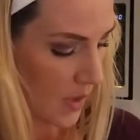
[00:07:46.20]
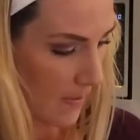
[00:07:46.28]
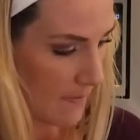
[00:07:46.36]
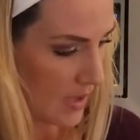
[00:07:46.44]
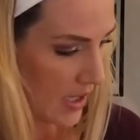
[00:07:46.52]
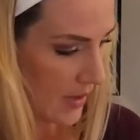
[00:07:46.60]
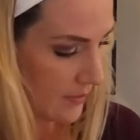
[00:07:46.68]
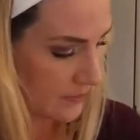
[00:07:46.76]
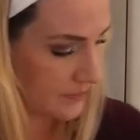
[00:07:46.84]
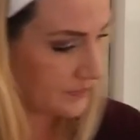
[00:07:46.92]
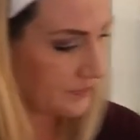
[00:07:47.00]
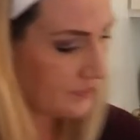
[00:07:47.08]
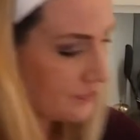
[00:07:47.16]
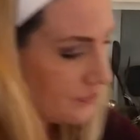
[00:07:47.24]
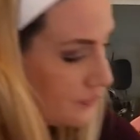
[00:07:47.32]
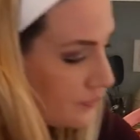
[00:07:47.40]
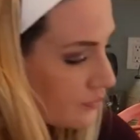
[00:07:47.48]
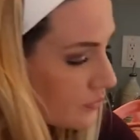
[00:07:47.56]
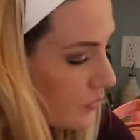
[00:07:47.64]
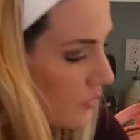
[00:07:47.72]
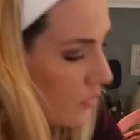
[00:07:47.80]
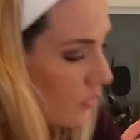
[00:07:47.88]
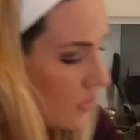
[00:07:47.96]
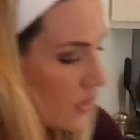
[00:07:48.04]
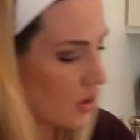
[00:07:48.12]
But
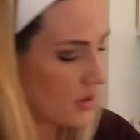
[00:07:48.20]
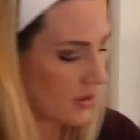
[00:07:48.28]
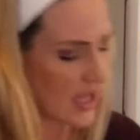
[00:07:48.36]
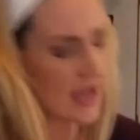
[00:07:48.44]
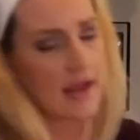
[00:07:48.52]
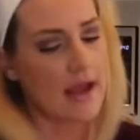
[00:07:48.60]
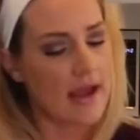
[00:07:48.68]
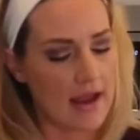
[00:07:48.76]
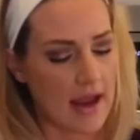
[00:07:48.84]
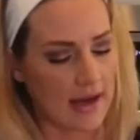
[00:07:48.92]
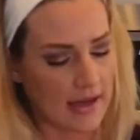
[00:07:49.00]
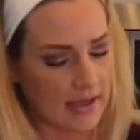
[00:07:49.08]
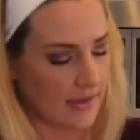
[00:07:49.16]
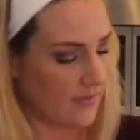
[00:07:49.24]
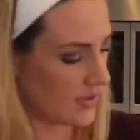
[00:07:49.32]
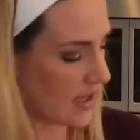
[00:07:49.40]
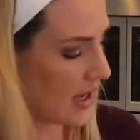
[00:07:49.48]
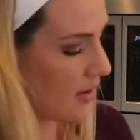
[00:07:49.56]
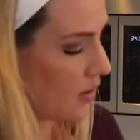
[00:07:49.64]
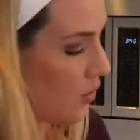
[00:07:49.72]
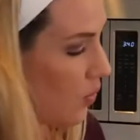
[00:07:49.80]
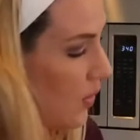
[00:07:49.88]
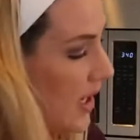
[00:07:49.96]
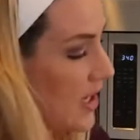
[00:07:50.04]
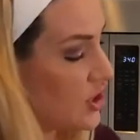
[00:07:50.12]
that I can live with that.
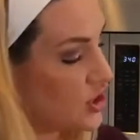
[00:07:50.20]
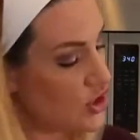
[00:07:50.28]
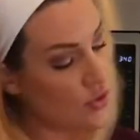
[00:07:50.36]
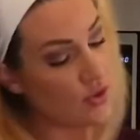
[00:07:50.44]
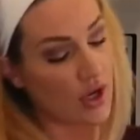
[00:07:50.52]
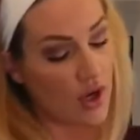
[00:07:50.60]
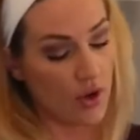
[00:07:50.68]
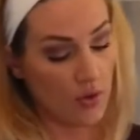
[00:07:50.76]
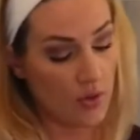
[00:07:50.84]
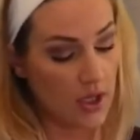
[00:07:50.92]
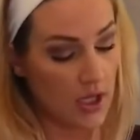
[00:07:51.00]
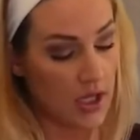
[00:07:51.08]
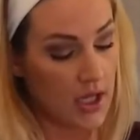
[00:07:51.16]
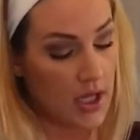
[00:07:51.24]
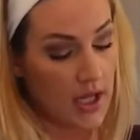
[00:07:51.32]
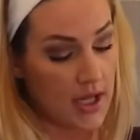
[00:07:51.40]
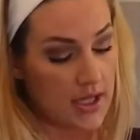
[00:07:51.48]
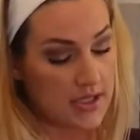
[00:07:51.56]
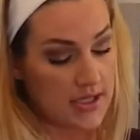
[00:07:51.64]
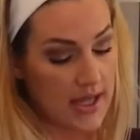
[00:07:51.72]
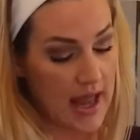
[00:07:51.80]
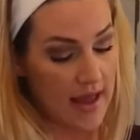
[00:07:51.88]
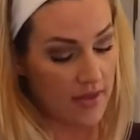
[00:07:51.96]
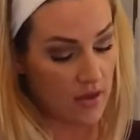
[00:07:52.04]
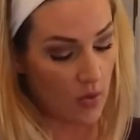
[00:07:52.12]
What I do know is
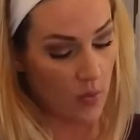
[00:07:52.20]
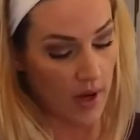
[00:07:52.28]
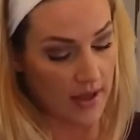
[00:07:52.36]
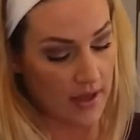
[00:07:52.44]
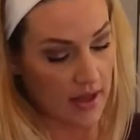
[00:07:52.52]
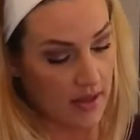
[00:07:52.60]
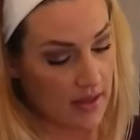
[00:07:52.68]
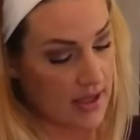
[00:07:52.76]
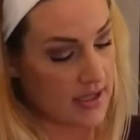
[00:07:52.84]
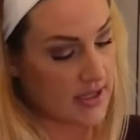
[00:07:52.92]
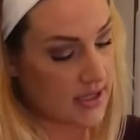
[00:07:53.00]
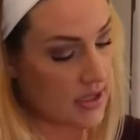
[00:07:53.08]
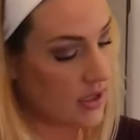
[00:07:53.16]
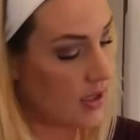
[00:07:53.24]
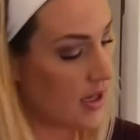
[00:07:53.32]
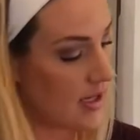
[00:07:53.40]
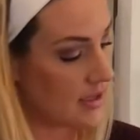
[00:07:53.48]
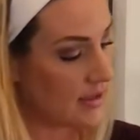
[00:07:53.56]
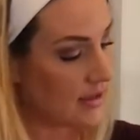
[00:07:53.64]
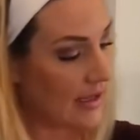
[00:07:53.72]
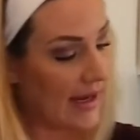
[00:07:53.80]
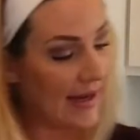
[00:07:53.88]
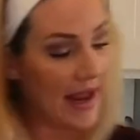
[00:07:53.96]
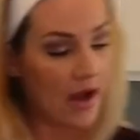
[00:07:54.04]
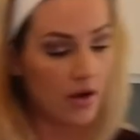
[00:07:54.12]
that the way that this is
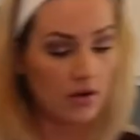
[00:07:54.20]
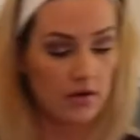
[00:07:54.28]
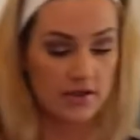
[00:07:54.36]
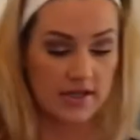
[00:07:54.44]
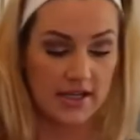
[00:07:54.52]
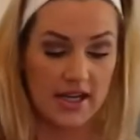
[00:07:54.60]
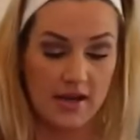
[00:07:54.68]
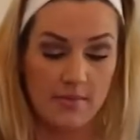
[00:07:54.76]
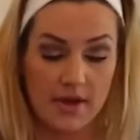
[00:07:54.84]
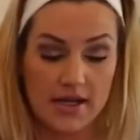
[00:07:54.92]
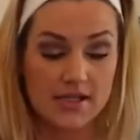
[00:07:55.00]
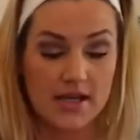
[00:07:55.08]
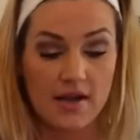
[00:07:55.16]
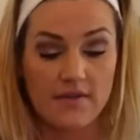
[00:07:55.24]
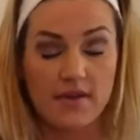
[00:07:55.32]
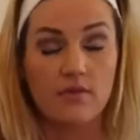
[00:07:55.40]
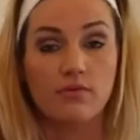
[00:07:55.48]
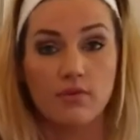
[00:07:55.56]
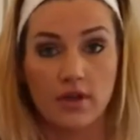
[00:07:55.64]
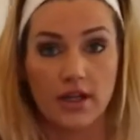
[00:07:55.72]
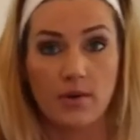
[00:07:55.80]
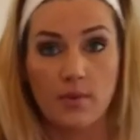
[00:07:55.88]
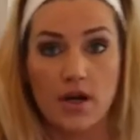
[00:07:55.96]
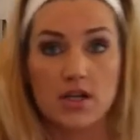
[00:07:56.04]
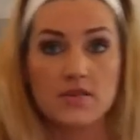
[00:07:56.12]
laid out to keep my stuff, it really
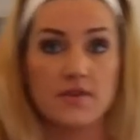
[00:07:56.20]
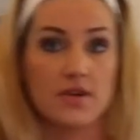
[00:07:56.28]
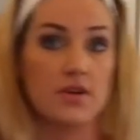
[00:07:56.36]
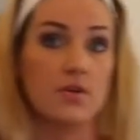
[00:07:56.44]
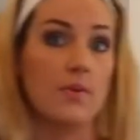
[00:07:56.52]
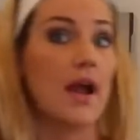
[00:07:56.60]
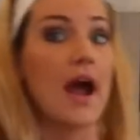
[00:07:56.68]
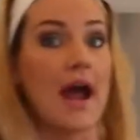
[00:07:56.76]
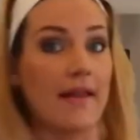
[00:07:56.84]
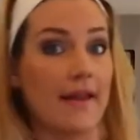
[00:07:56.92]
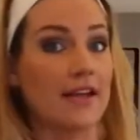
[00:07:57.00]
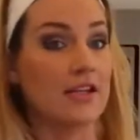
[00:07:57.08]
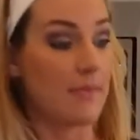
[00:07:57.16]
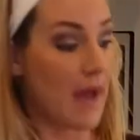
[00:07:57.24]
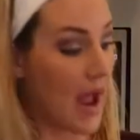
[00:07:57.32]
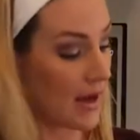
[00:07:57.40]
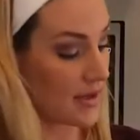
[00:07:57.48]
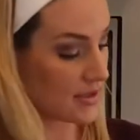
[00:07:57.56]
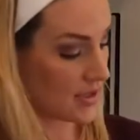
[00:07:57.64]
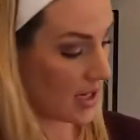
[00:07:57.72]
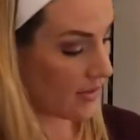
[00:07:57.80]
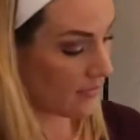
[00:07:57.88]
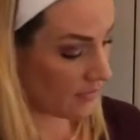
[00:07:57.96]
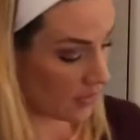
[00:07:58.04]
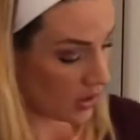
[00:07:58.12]
works for the way I like to pack
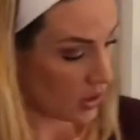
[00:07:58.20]
stuff.